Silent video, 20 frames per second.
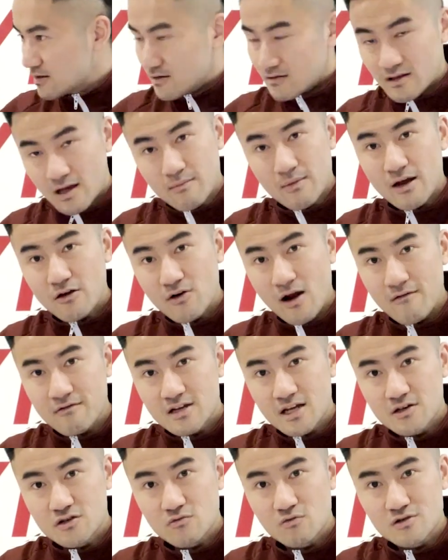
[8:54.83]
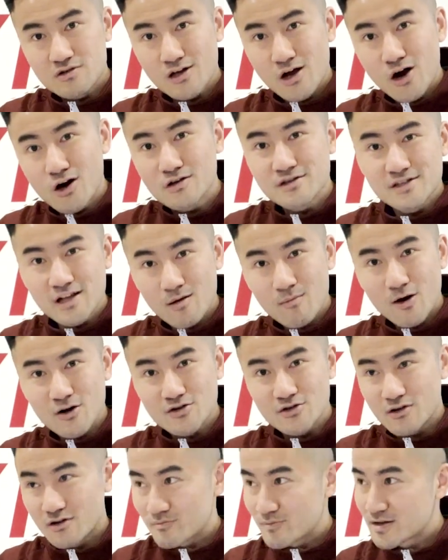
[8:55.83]
They might gravitate towards a hard style
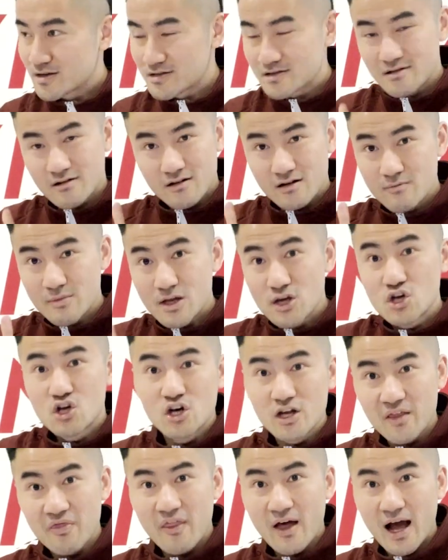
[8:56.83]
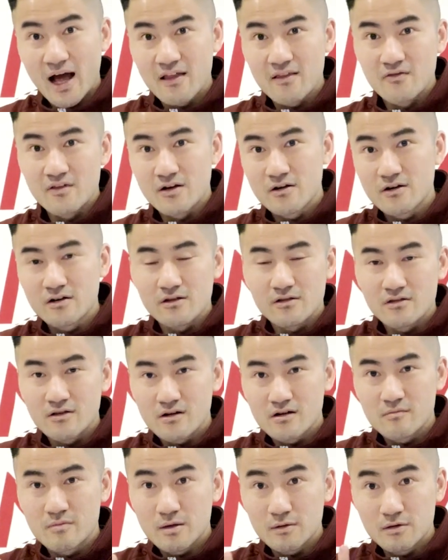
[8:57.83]
martial art because they're going to be good at that and they're going
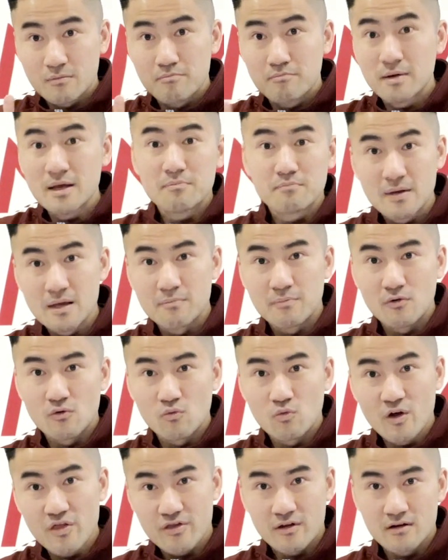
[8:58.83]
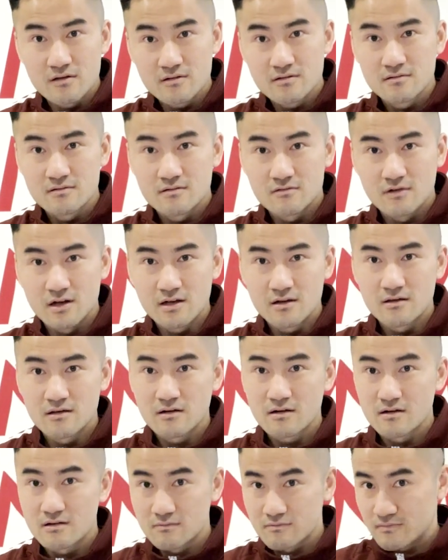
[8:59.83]
to be able to beat people with it, right? They're
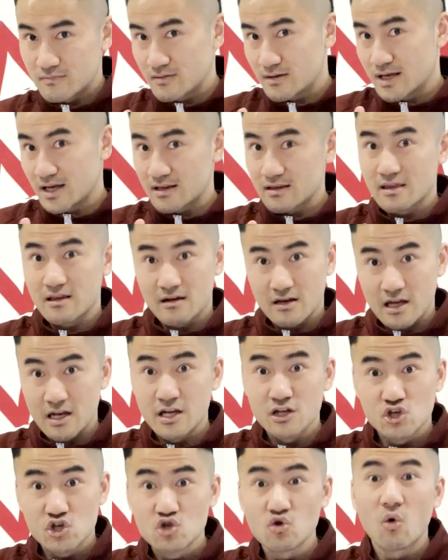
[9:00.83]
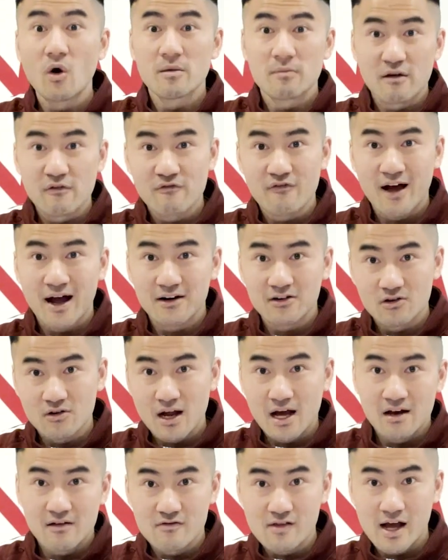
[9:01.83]
going to get an enjoyment factor
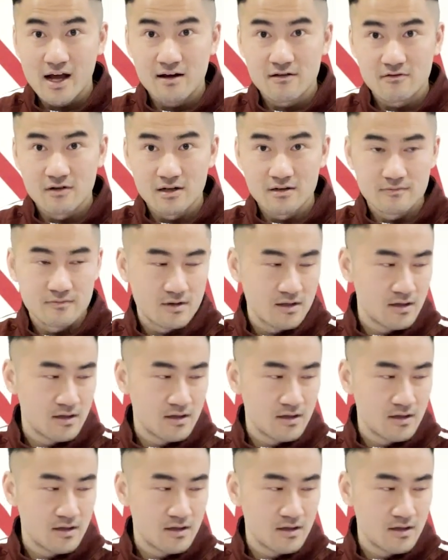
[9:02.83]
out of that, right?